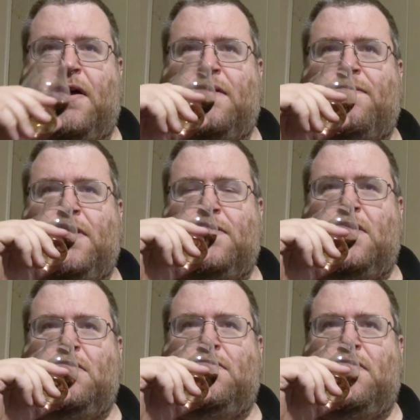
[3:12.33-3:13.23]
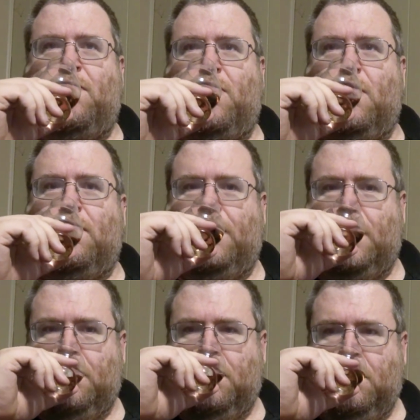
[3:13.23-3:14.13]
I definitely get the 107 proof.
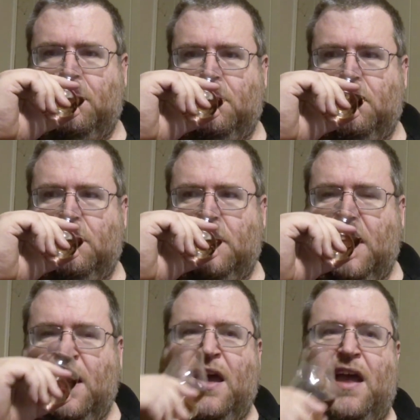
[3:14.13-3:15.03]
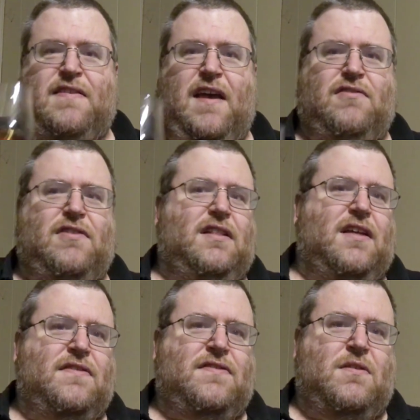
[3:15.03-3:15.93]
It's actually
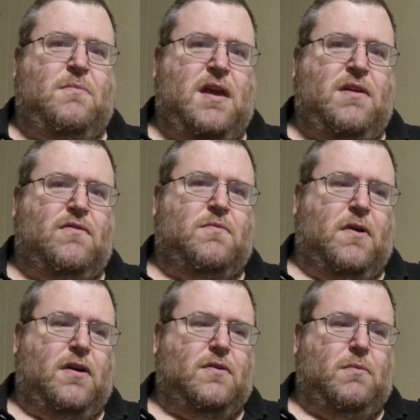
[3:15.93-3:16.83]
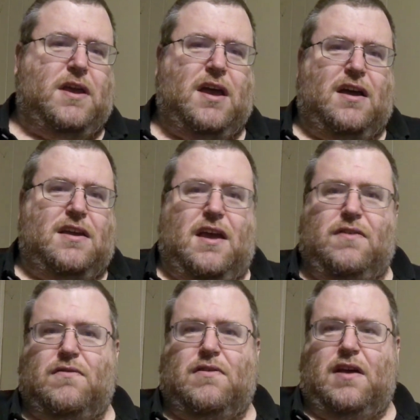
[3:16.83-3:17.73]
less than the maker's mark that we got
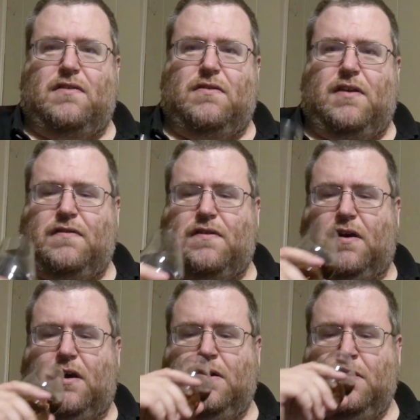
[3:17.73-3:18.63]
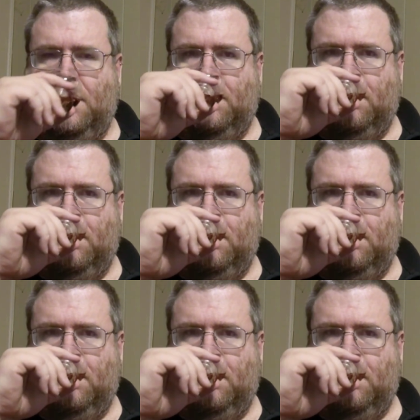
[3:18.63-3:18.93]
yesterday, so that's good.